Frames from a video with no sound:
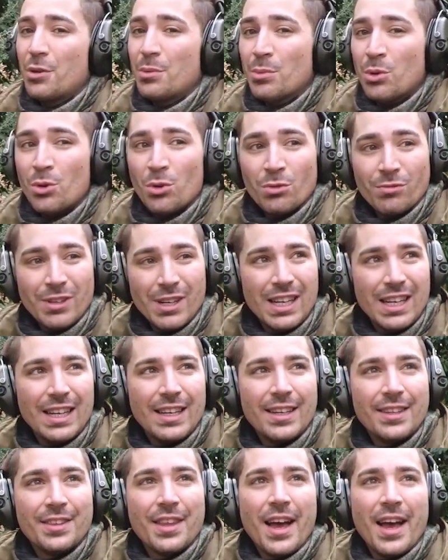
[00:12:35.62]
Tune
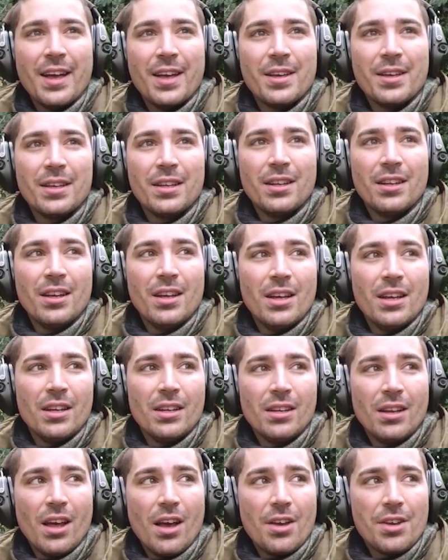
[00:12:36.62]
mode and I flattened
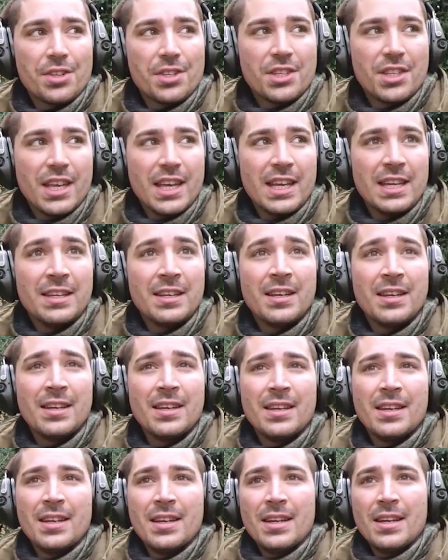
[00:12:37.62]
everything out. I do my
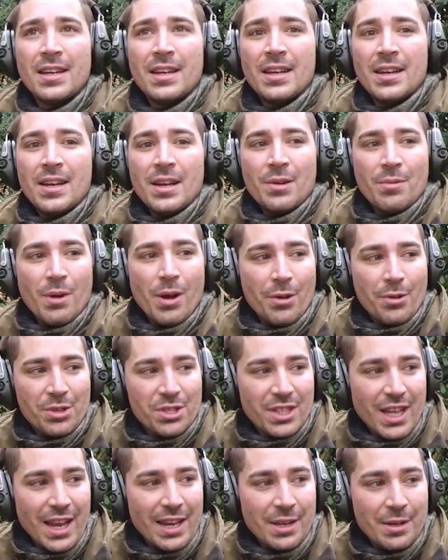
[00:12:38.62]
own sharpening,
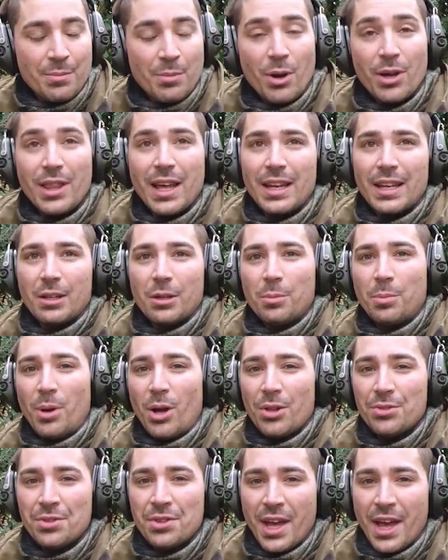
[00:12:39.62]
my own colour, my
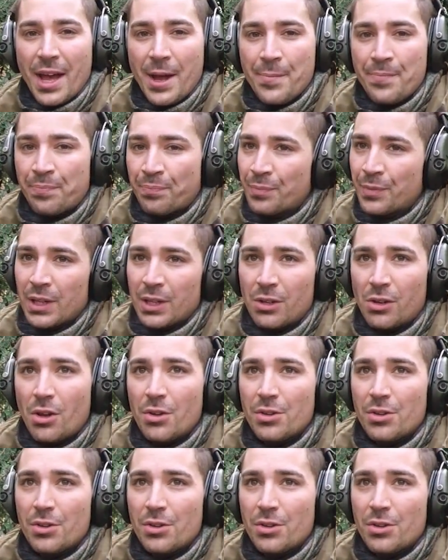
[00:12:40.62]
own contrast,